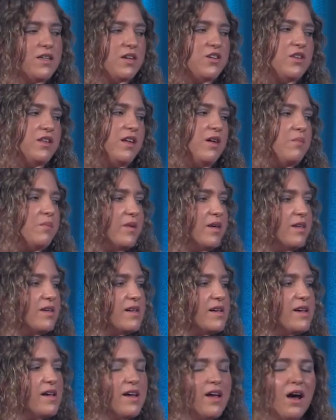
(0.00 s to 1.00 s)
touch on them, but
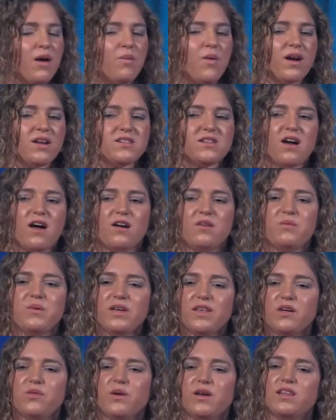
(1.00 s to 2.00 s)
I want to talk
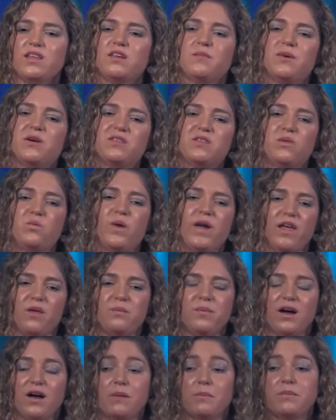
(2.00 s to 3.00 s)
really quickly about the whale
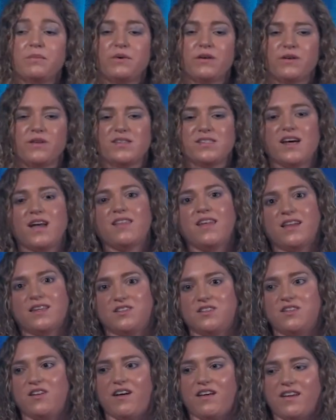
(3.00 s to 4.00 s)
pump, or as I like
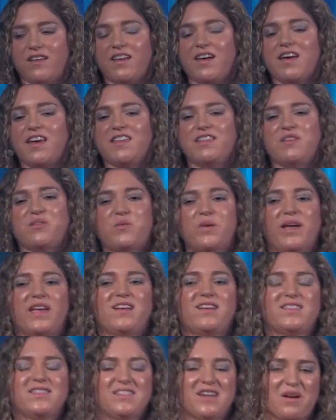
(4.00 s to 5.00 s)
to call it, the
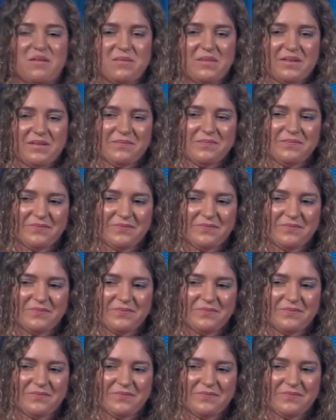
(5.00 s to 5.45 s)
whale dump.